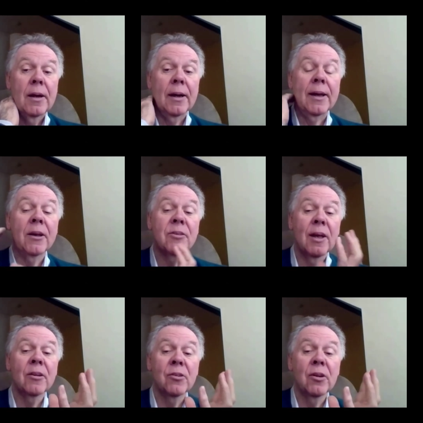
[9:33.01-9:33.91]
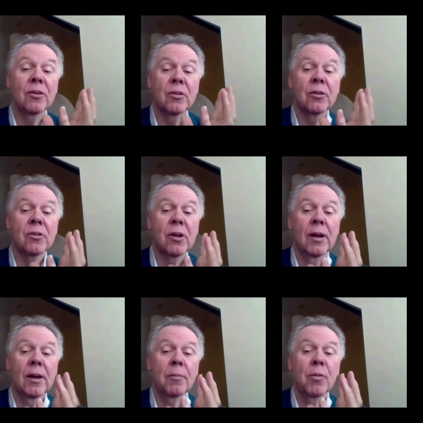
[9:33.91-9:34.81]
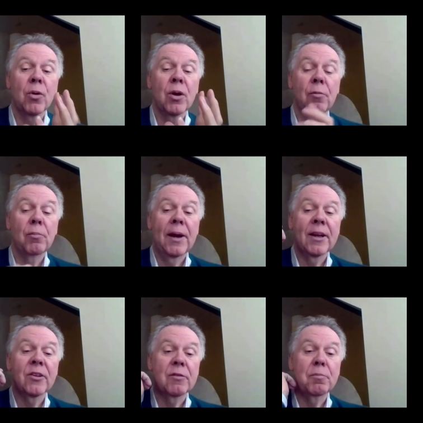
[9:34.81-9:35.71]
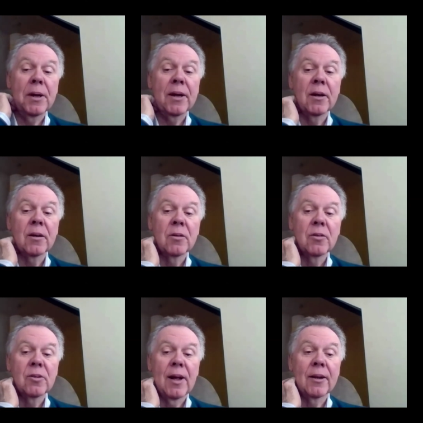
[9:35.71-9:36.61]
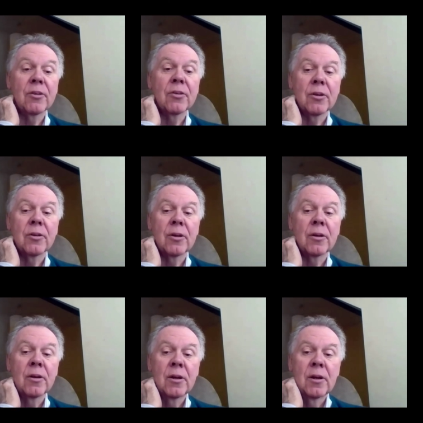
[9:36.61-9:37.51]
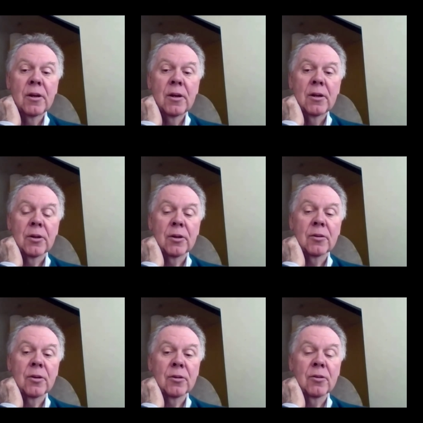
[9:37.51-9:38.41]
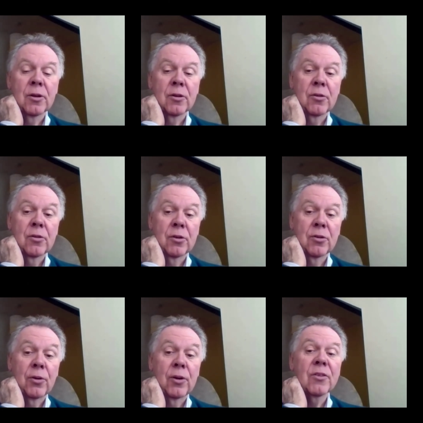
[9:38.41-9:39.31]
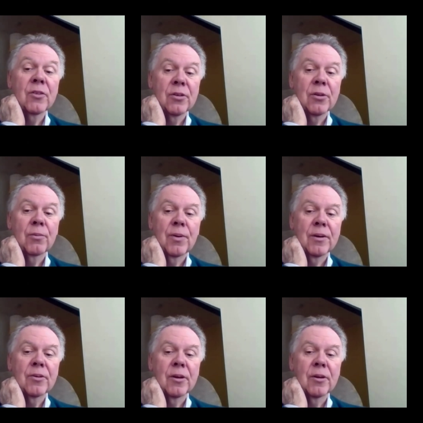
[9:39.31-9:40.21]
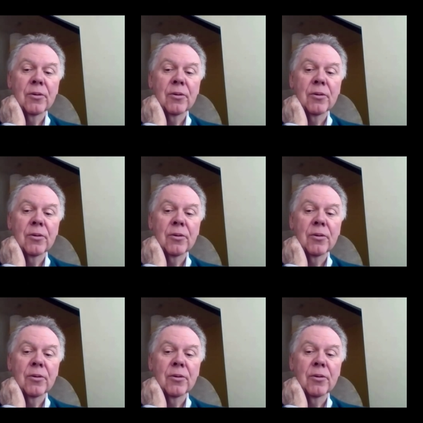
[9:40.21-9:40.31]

I guess that's just a slightly more complex and bigger challenge than the, the, the, the, the toilet system functioning